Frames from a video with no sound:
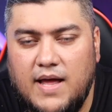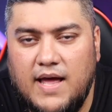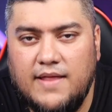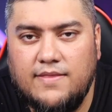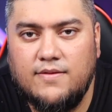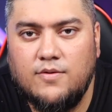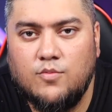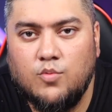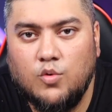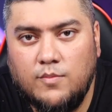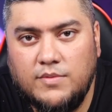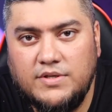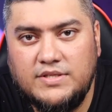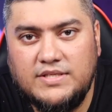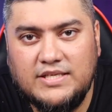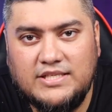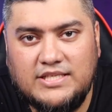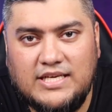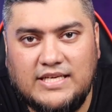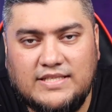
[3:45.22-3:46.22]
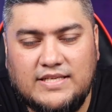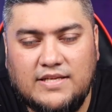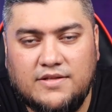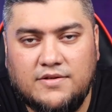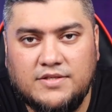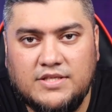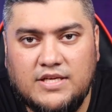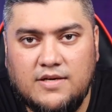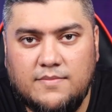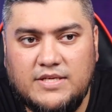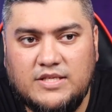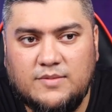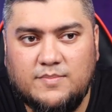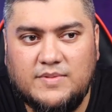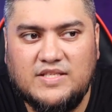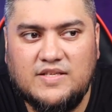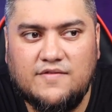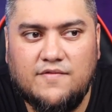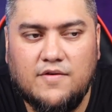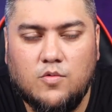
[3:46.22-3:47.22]
And the rumor suggests that there's gonna be
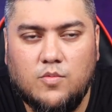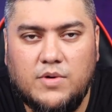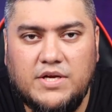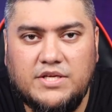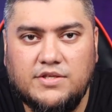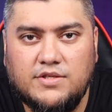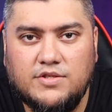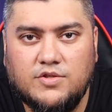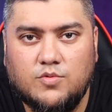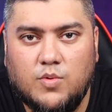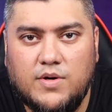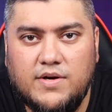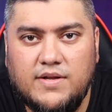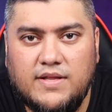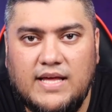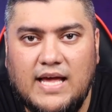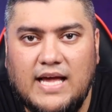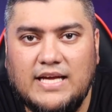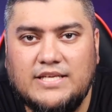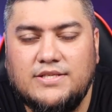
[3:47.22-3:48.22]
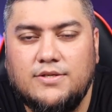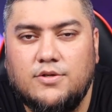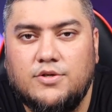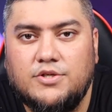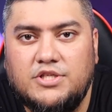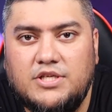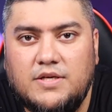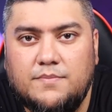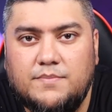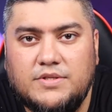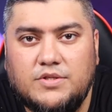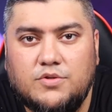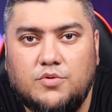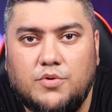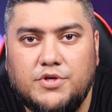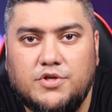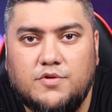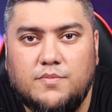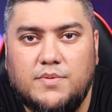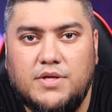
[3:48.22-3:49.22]
specific regions where the Exynos chip is
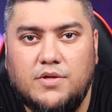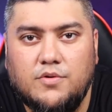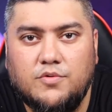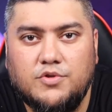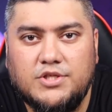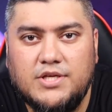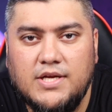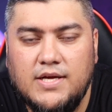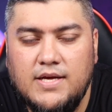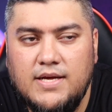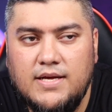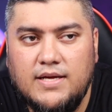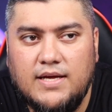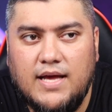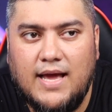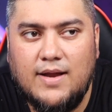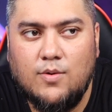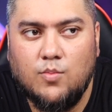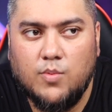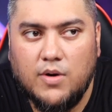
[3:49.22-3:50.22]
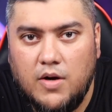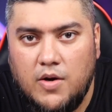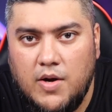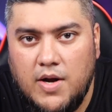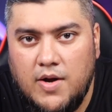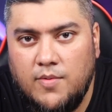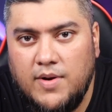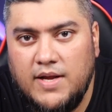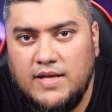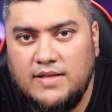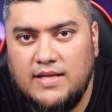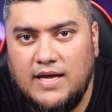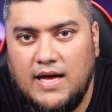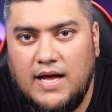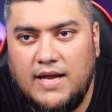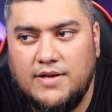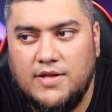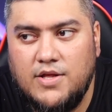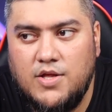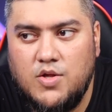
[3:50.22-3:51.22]
going to be used. And we're hearing
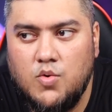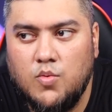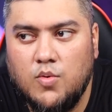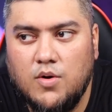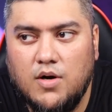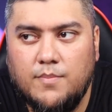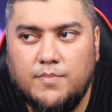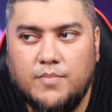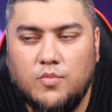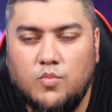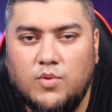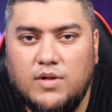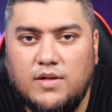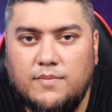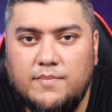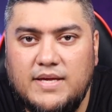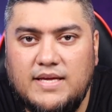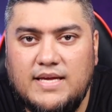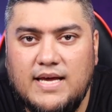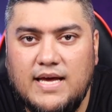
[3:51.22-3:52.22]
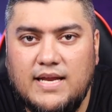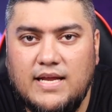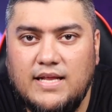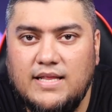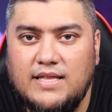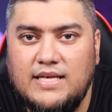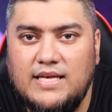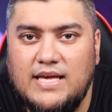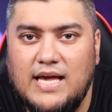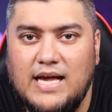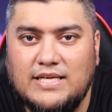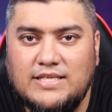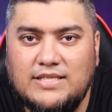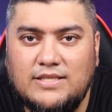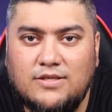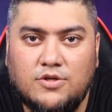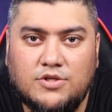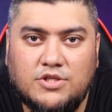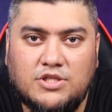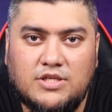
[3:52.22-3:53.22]
that Europe will be getting the
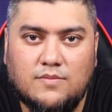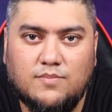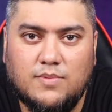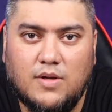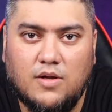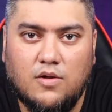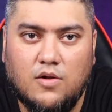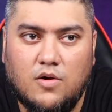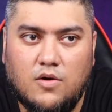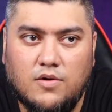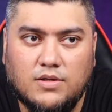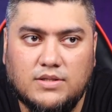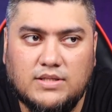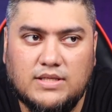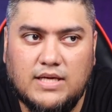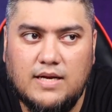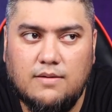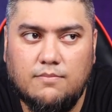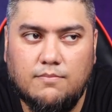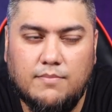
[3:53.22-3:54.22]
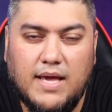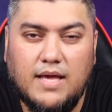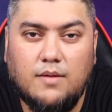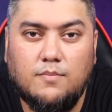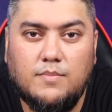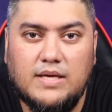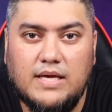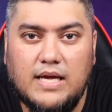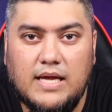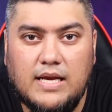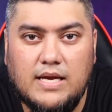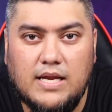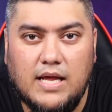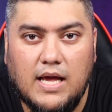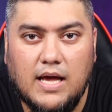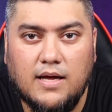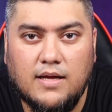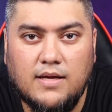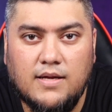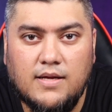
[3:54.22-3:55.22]
Exynos chip alongside maybe
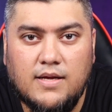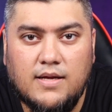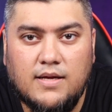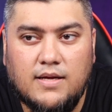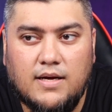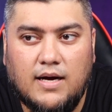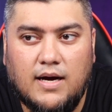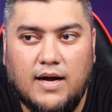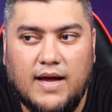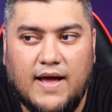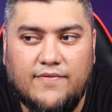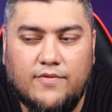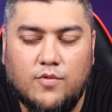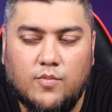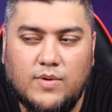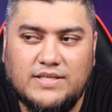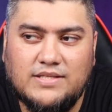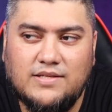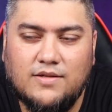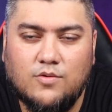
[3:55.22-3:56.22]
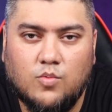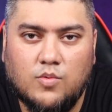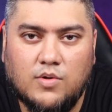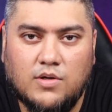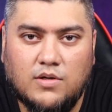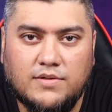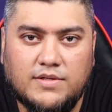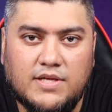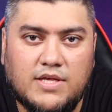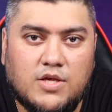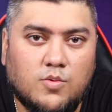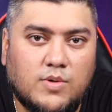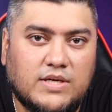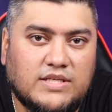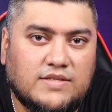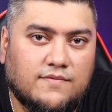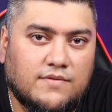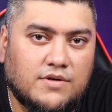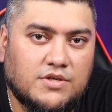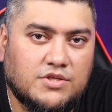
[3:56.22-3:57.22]
India. And the rest of the world, the
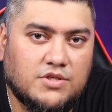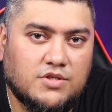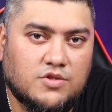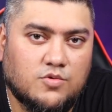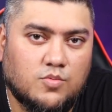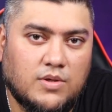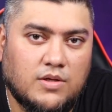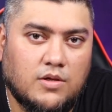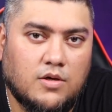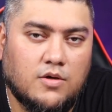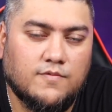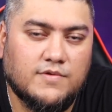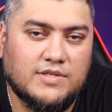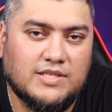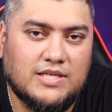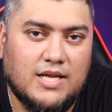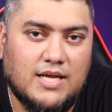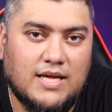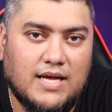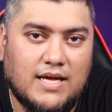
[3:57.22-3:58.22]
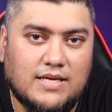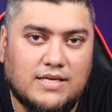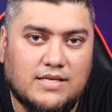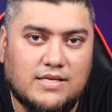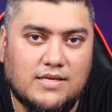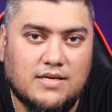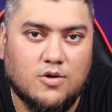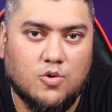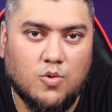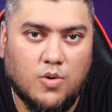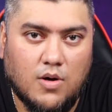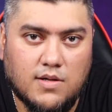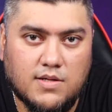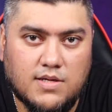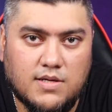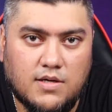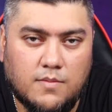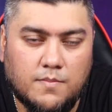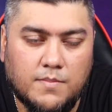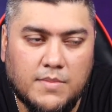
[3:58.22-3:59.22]
US versions will obviously get
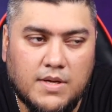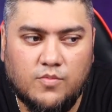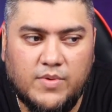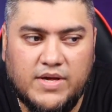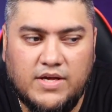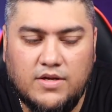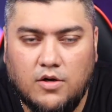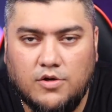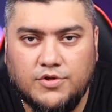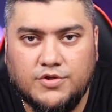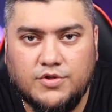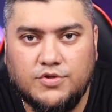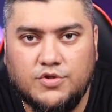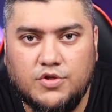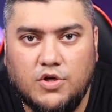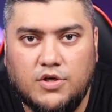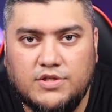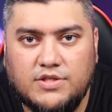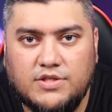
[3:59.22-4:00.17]
Qualcomm. We also saw